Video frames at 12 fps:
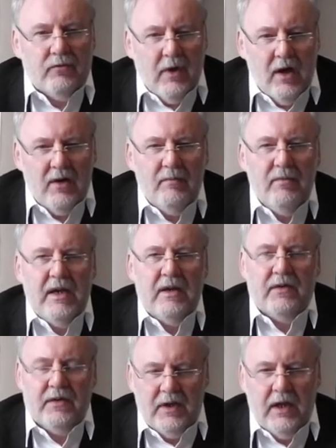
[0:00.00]
rather than
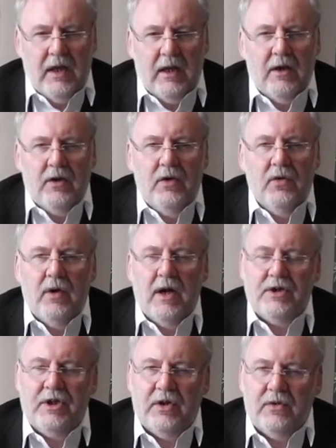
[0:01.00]
being a thing, you're
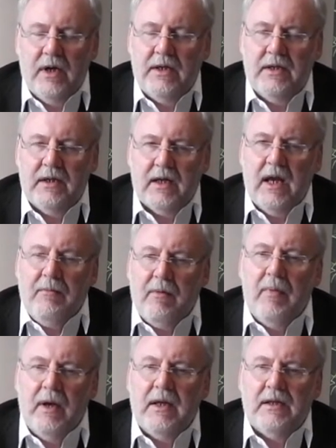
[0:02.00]
actually creating a
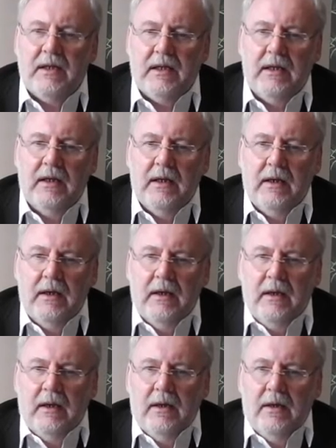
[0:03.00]
capability
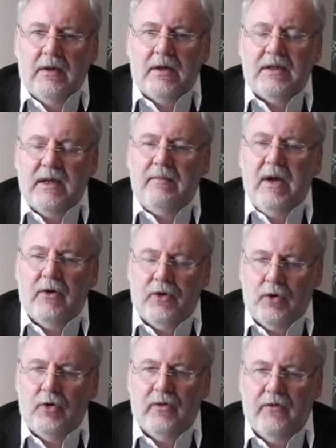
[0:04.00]
that somehow,
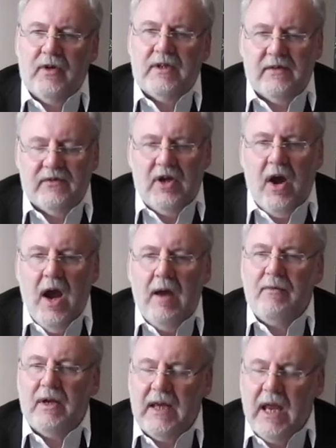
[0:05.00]
through the fullest of
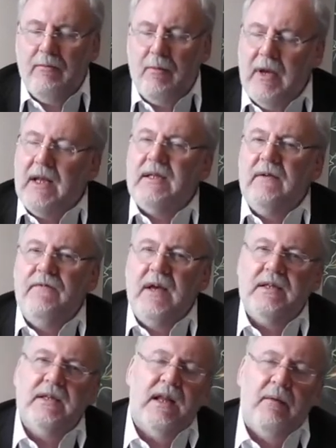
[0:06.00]
time, the capability
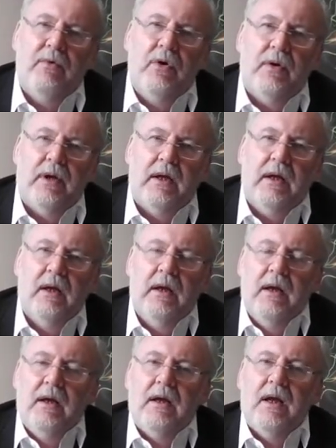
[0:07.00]
invested in that building
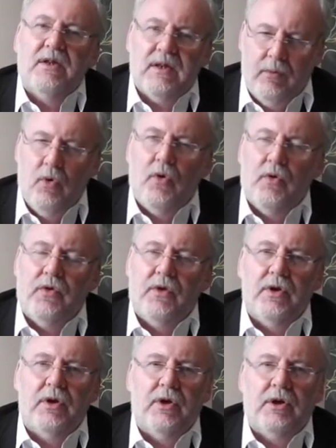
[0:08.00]
can
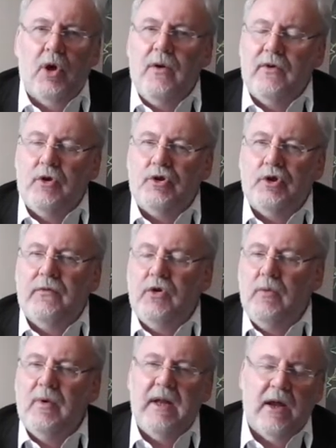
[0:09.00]
support the co-evolution of
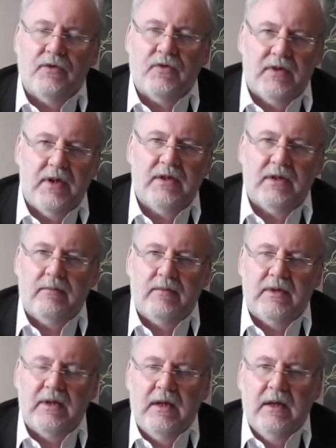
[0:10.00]
human natural
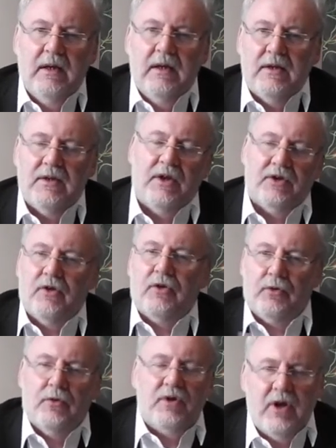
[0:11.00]
systems, such that
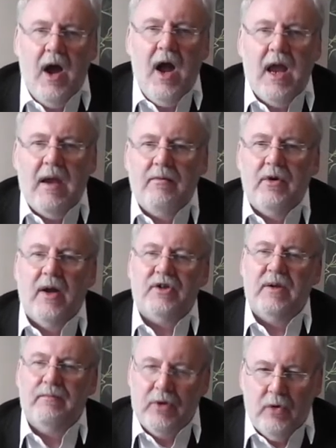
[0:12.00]
through time you
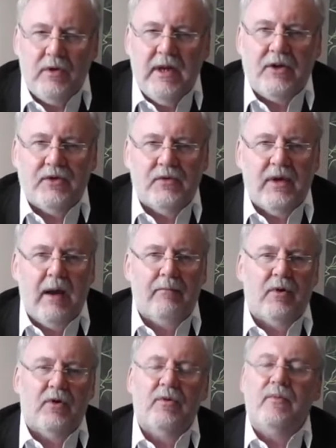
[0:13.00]
actually build natural
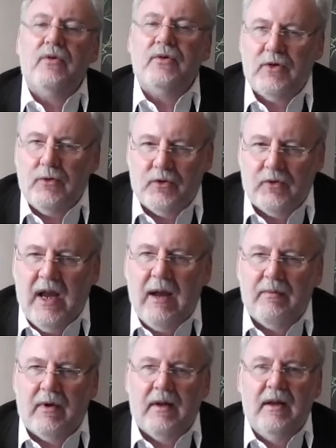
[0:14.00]
capital, you build social
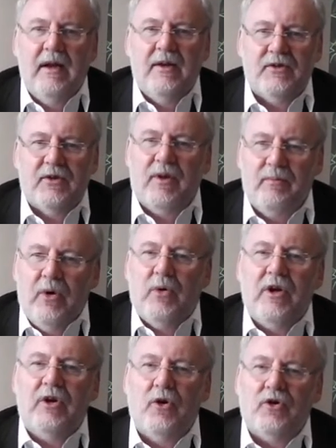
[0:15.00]
capital, so the
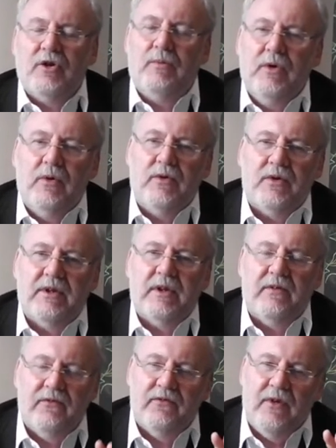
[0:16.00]
building contributes
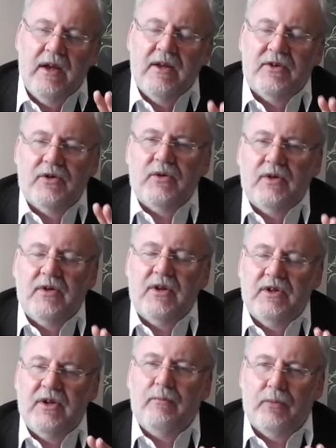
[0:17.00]
to
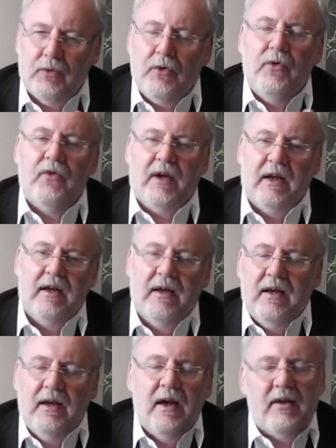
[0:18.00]
essentially
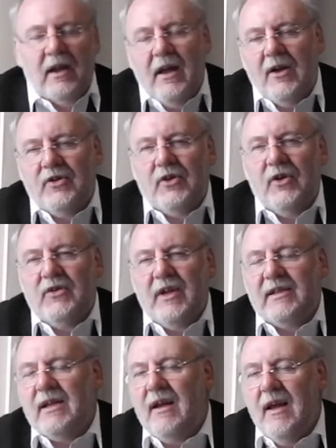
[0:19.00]
improving the larger
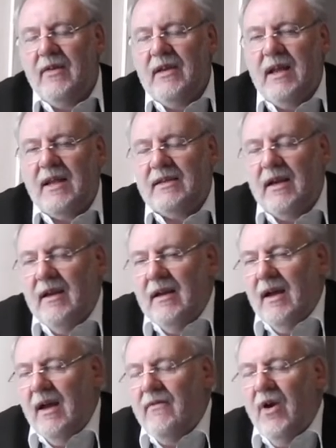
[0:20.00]
context. I think that's a
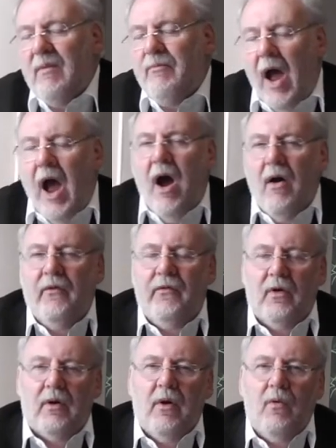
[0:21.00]
very
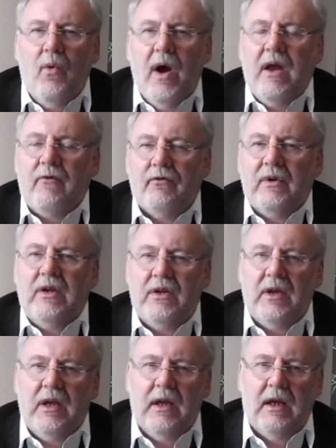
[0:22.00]
powerful way of
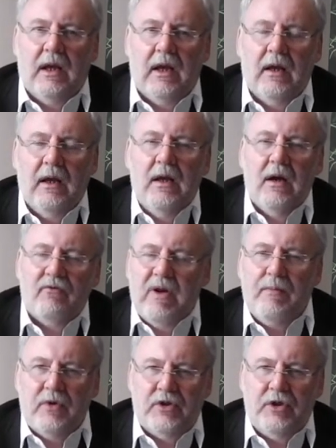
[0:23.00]
rethinking and
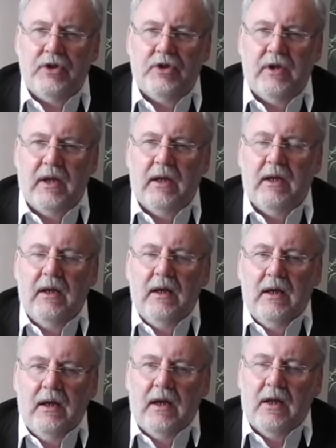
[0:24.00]
repositioning
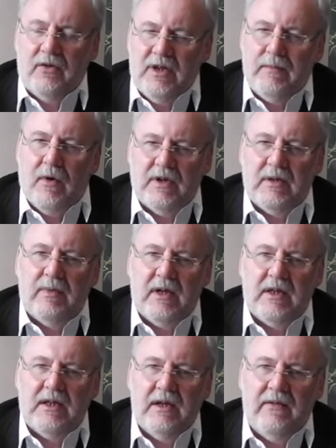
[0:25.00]
the
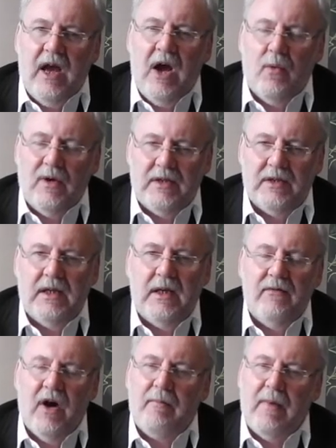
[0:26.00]
responsibility of how we
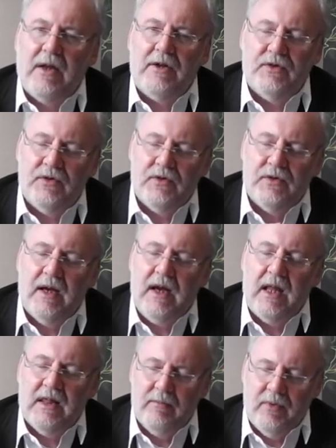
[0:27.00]
see environmental issues
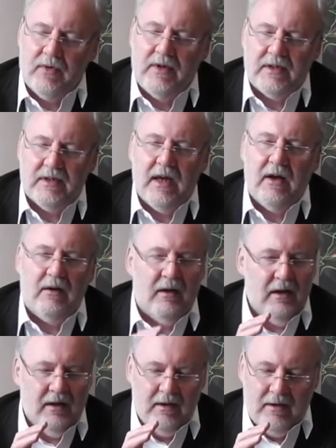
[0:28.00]
at the building
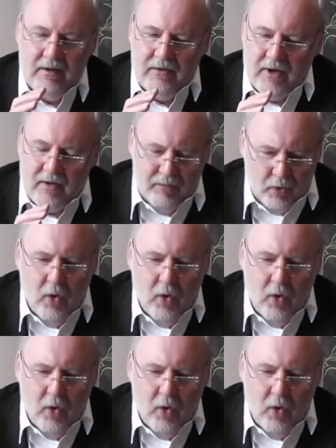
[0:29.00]
scale. They're